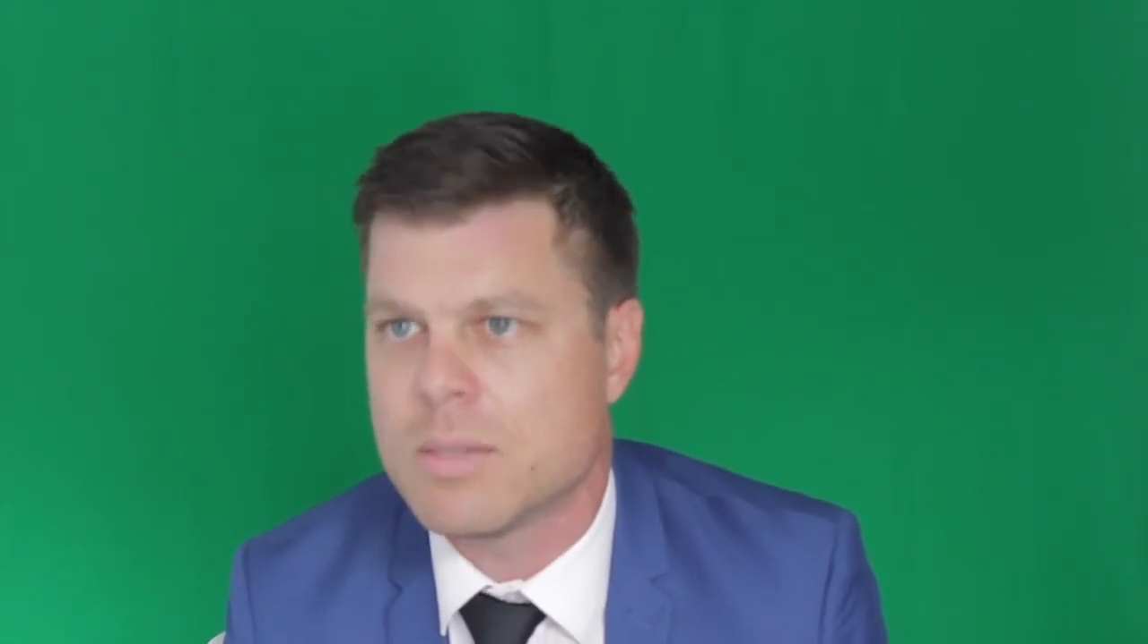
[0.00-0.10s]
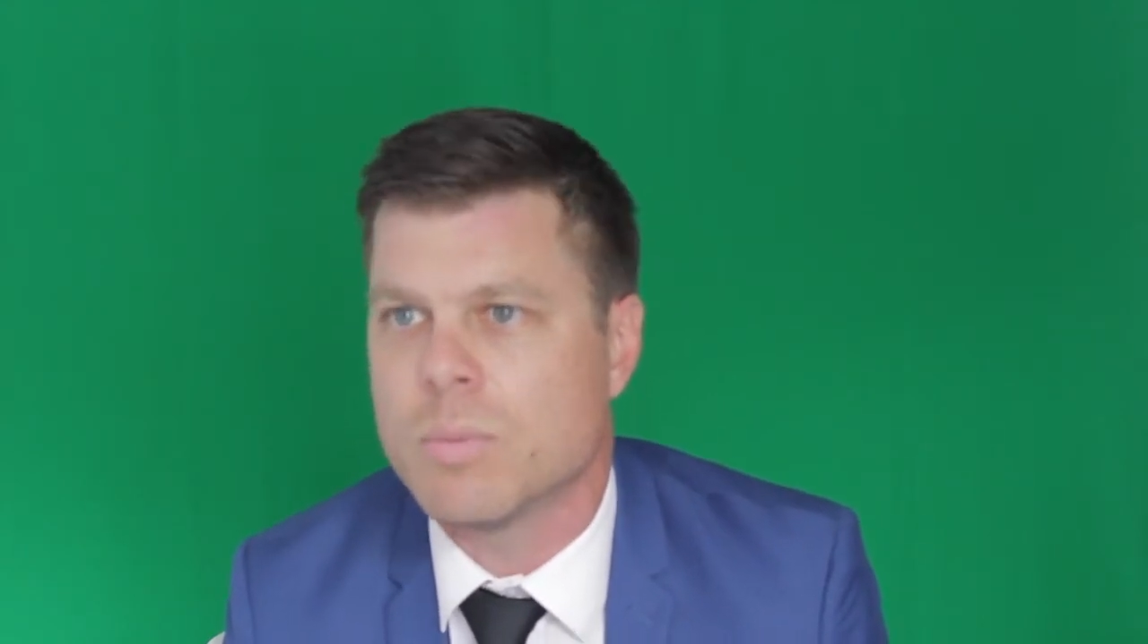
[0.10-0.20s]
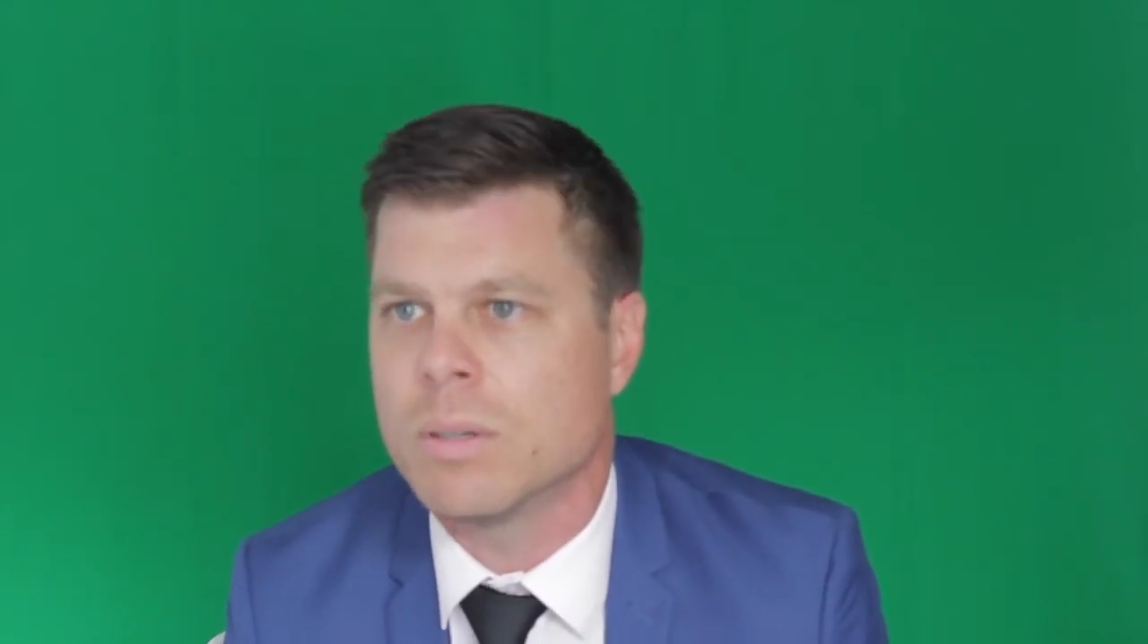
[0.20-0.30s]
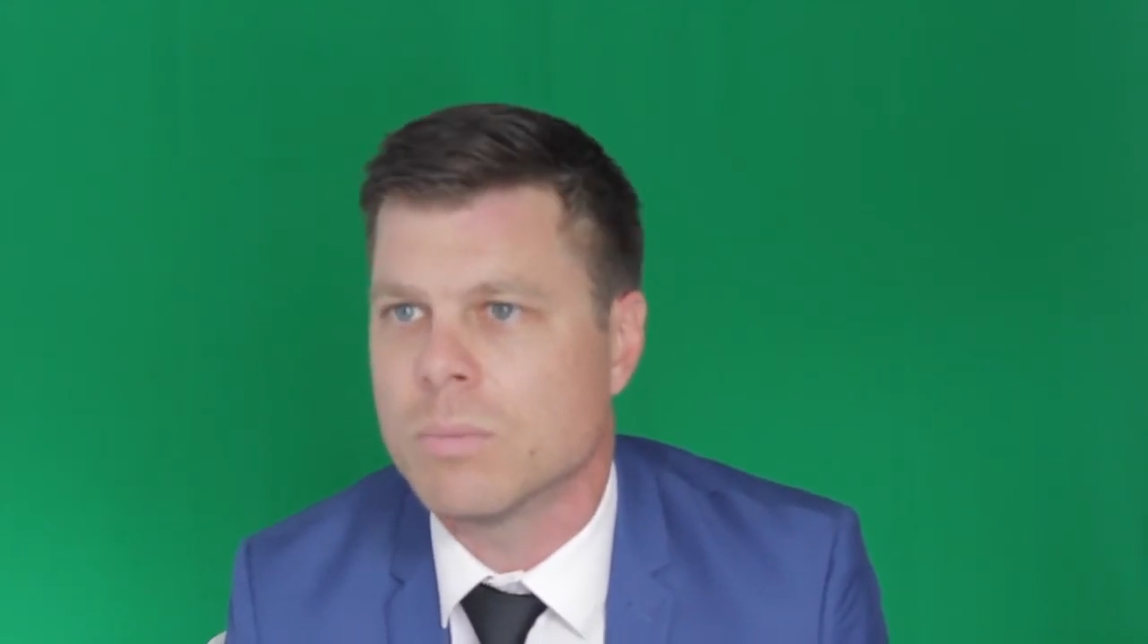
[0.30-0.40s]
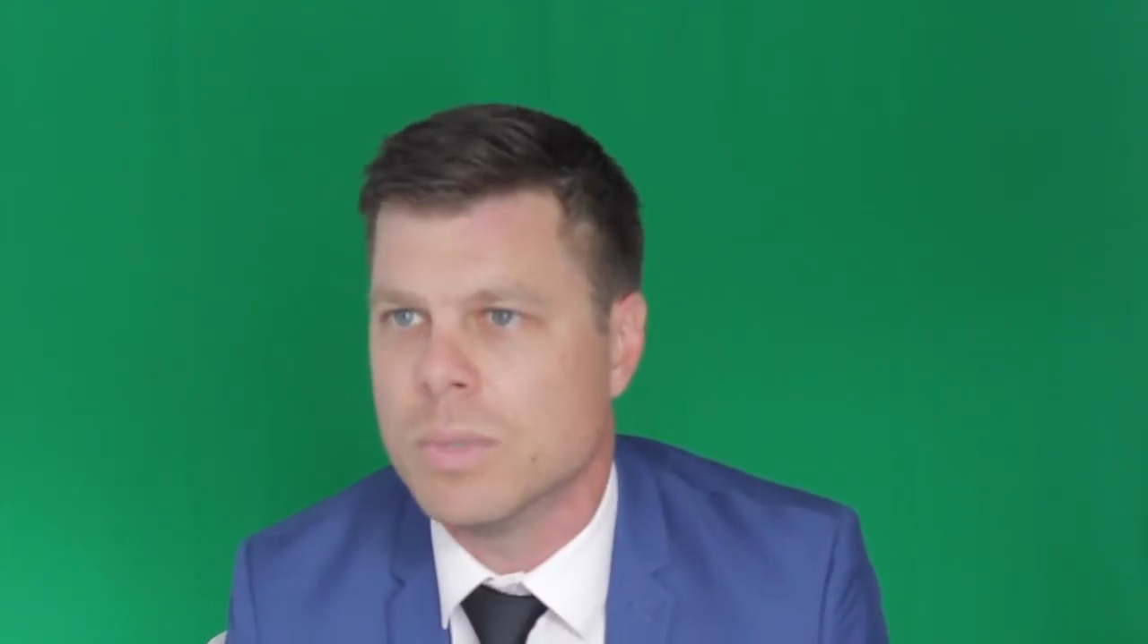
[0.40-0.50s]

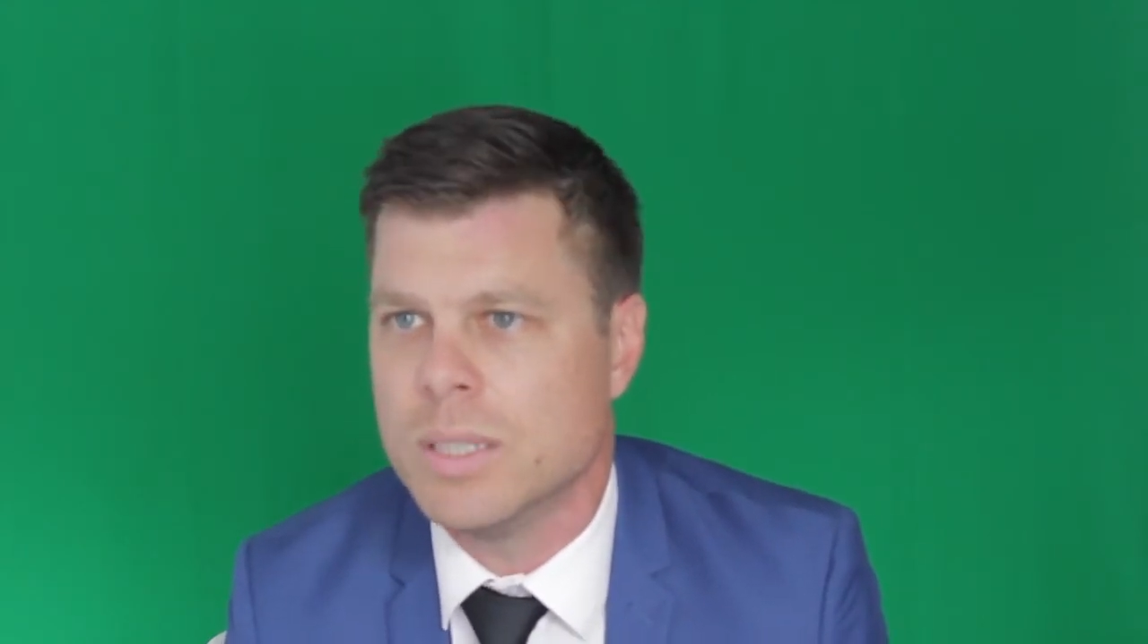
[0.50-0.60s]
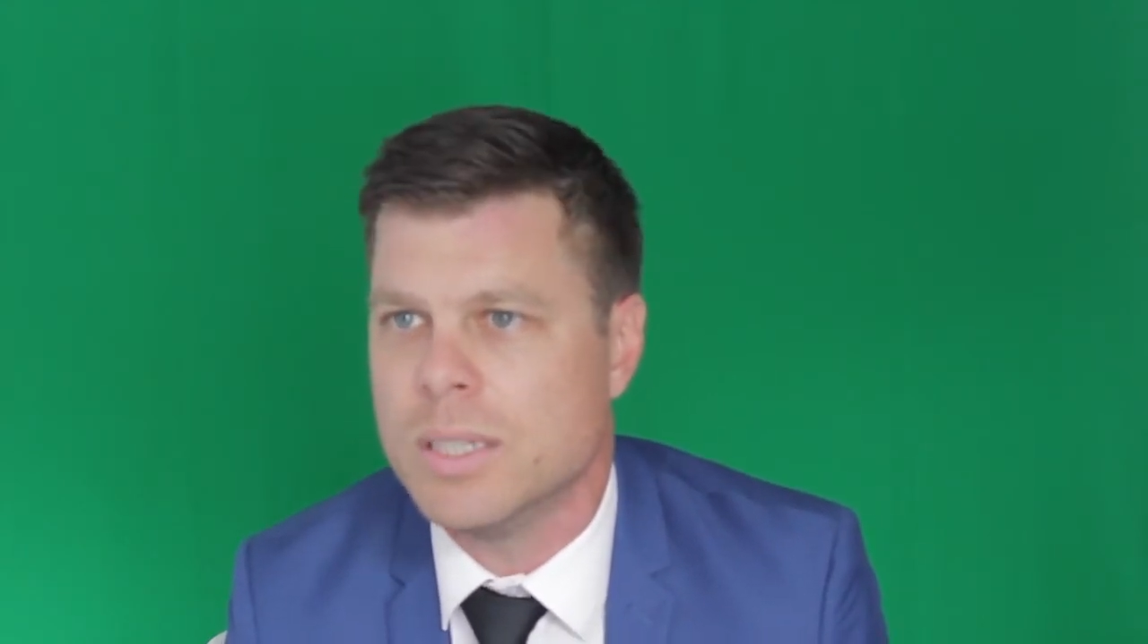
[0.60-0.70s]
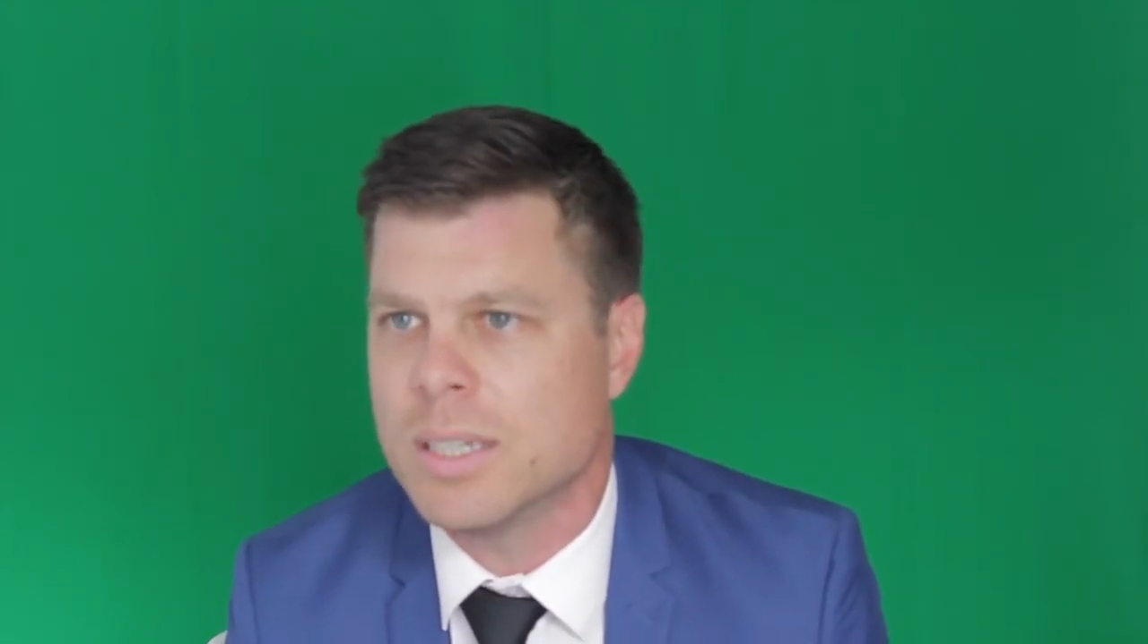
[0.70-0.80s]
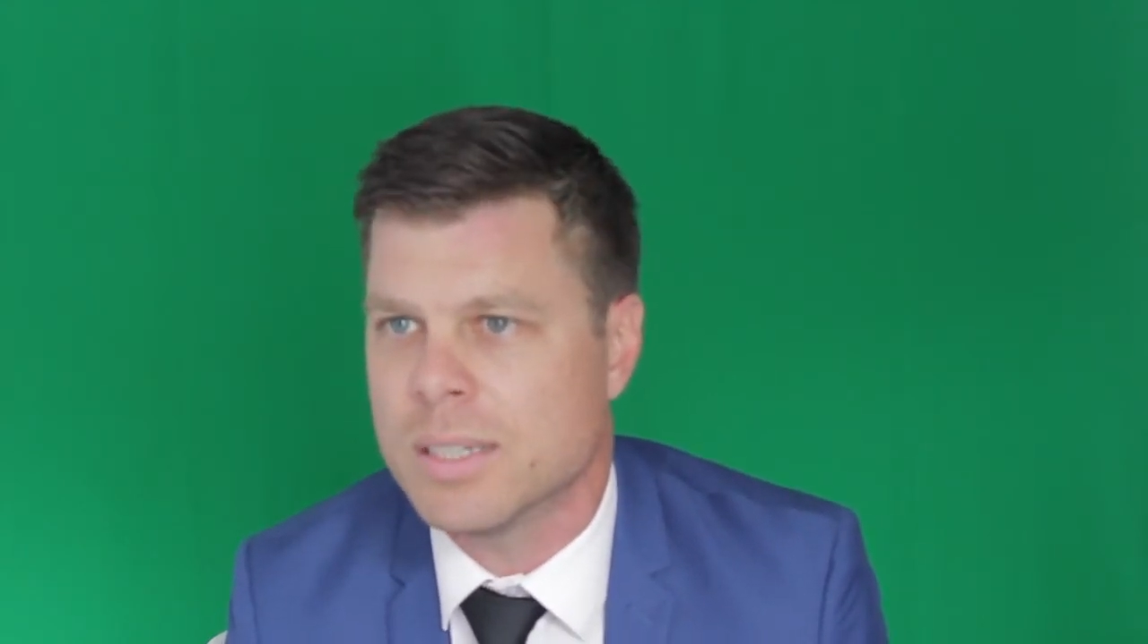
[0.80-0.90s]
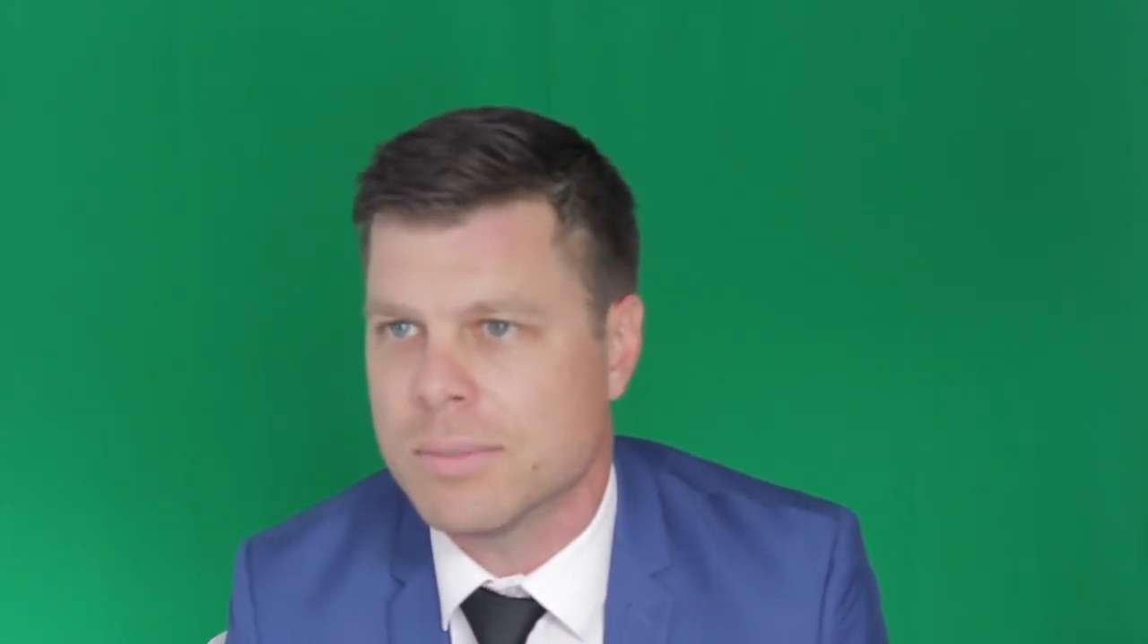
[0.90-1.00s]
It's what we
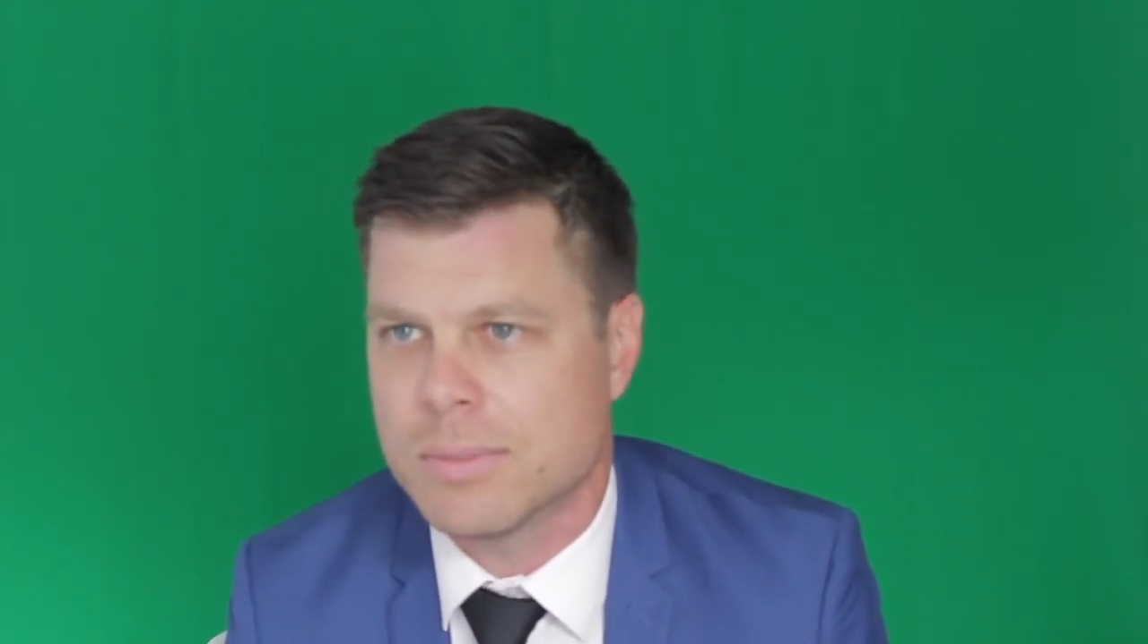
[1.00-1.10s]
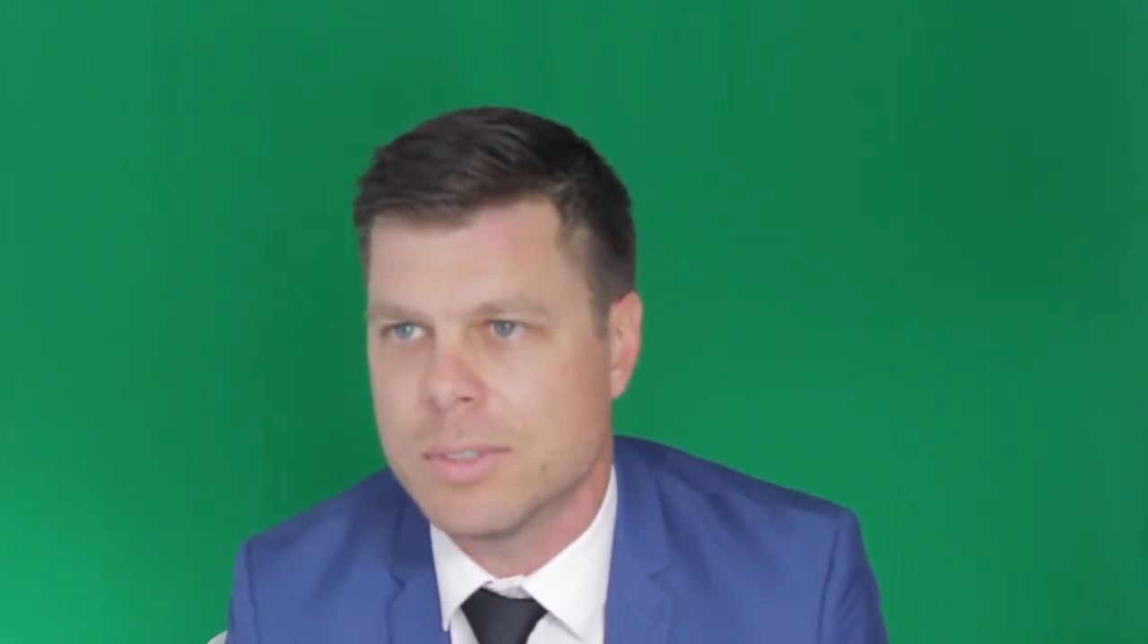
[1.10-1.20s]
have